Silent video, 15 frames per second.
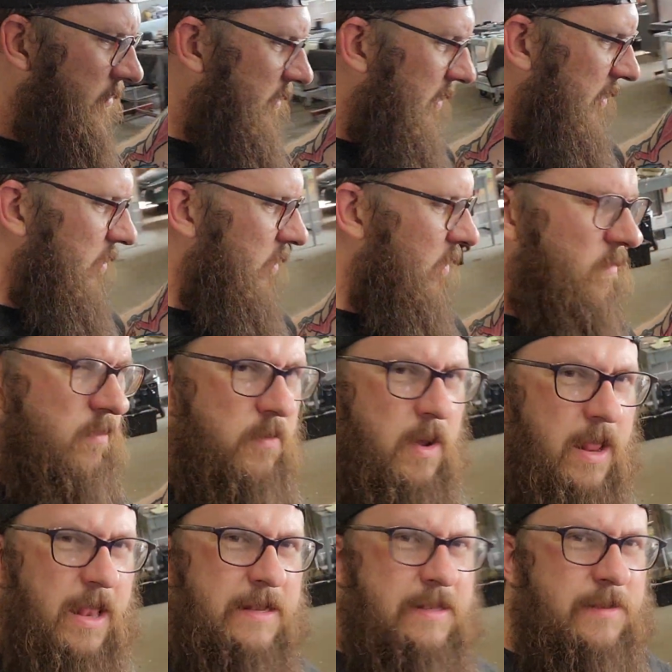You know,
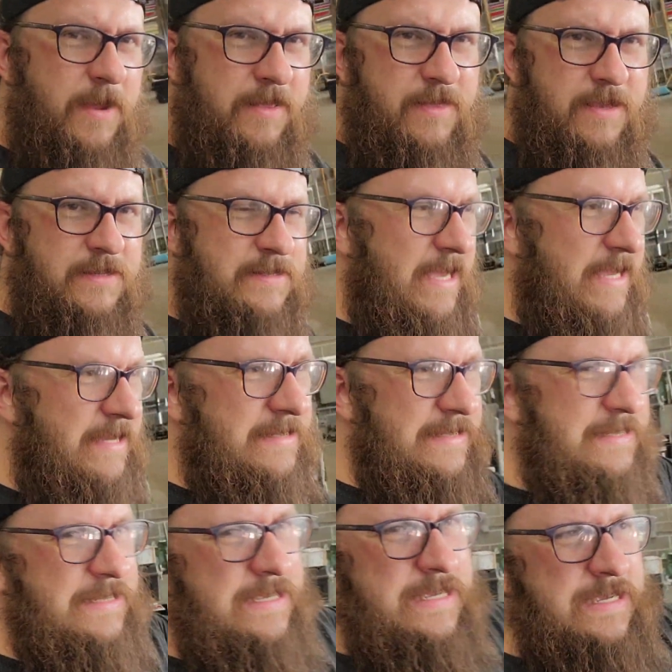I like to make things
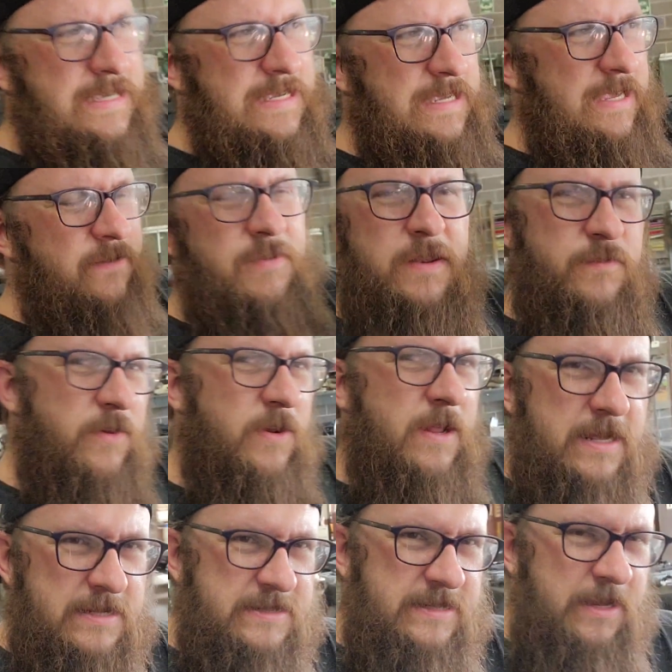nice, even if you're not
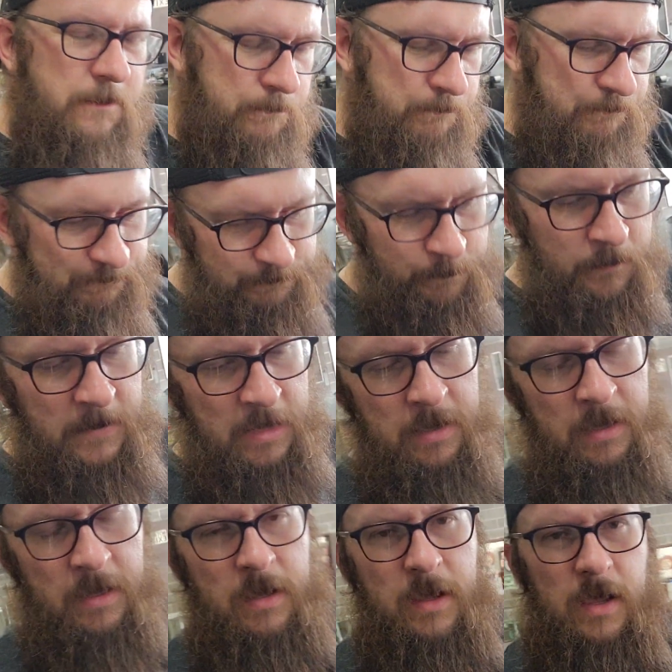going to see
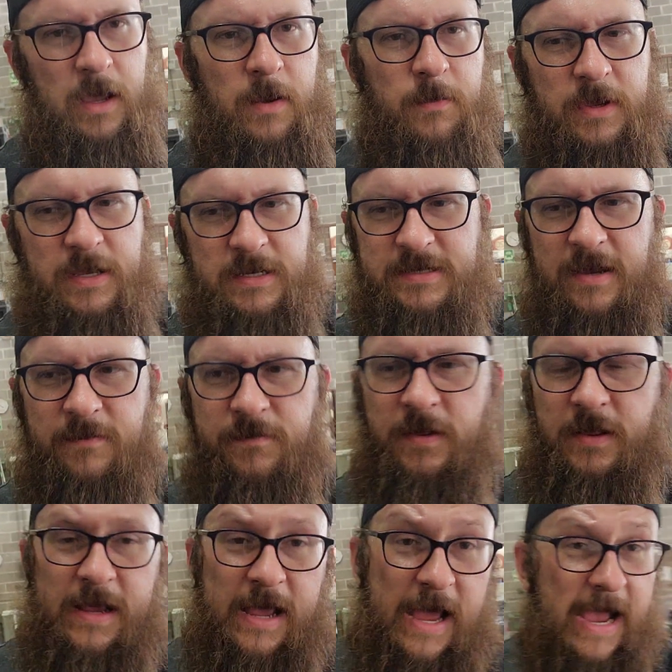them, because I feel
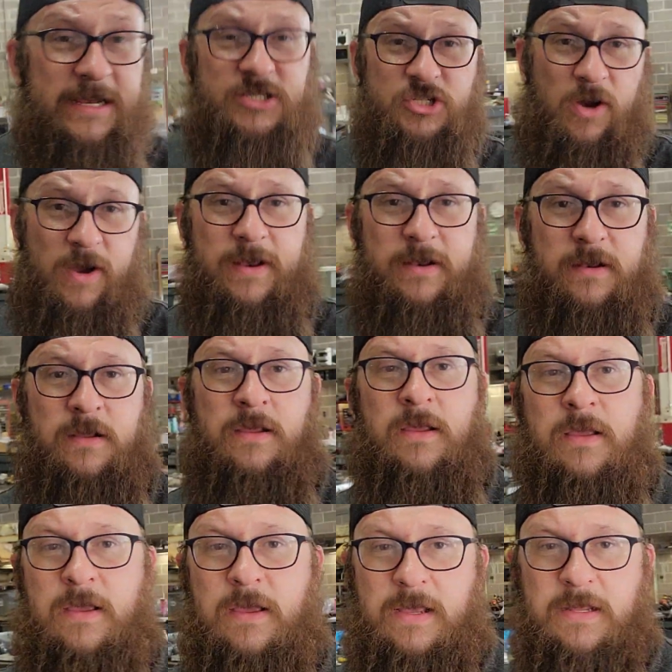like I saw it,
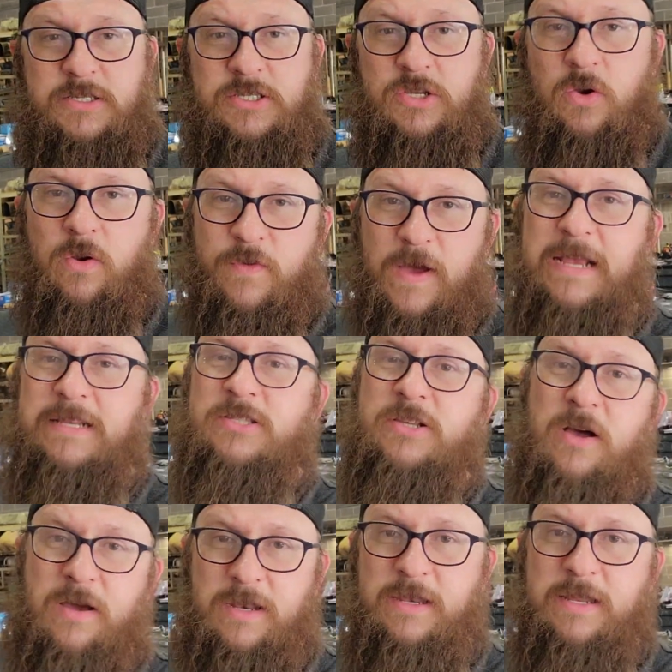and so if I
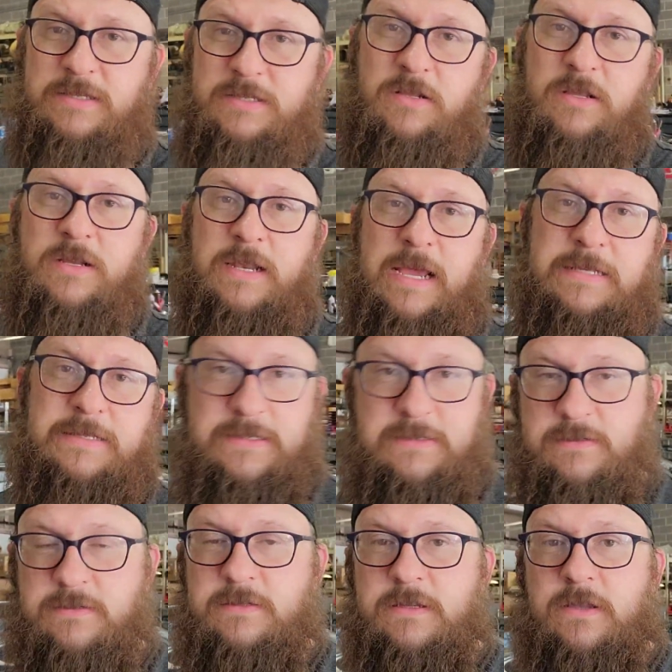saw it, it needs to look nice.
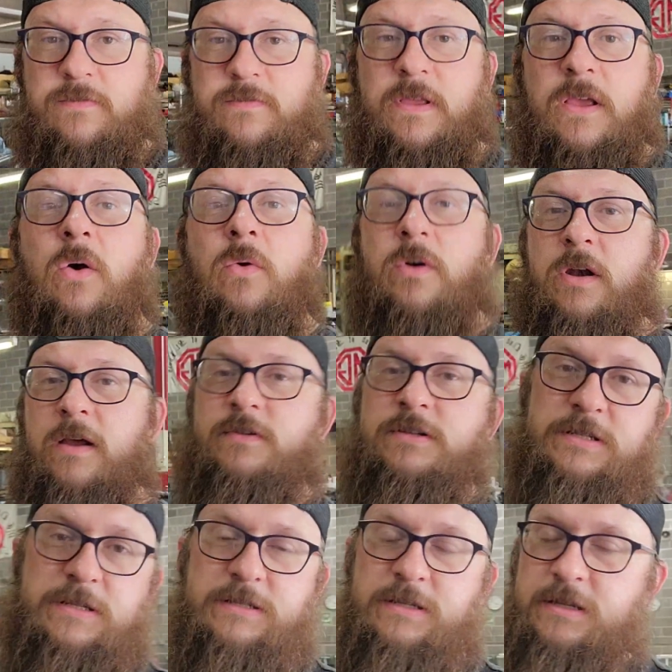If the owner never
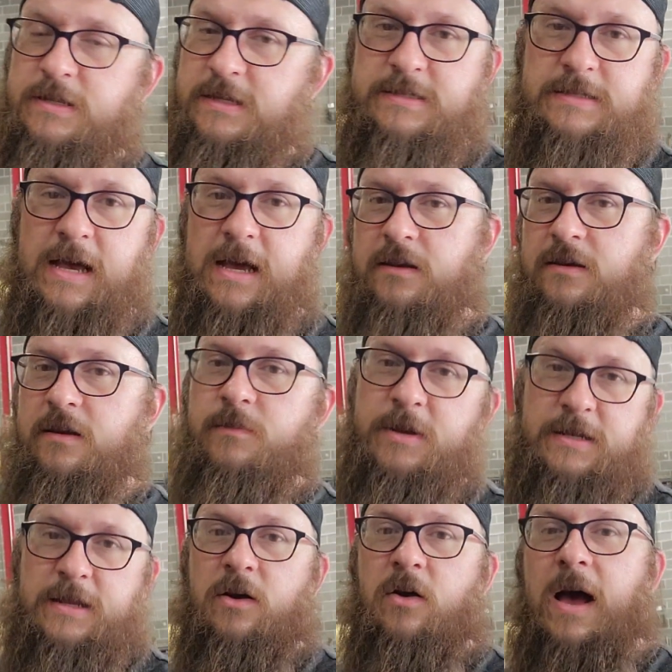sees it, that's not a
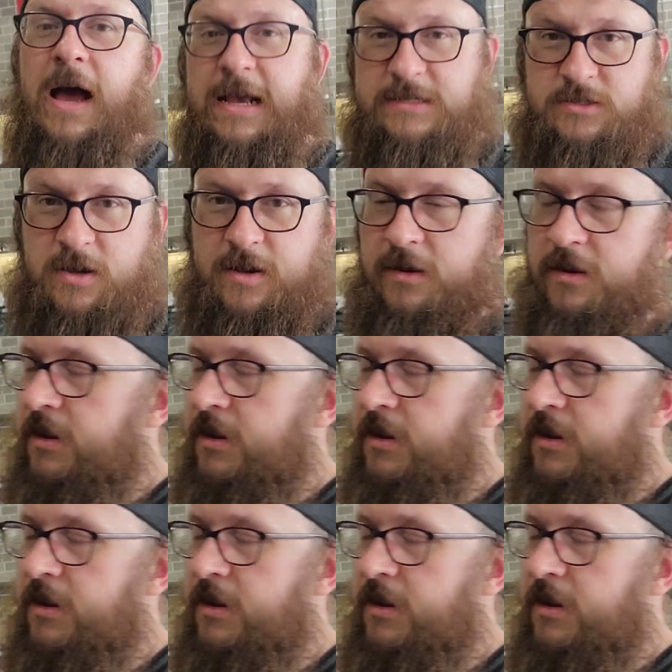big deal. I saw it.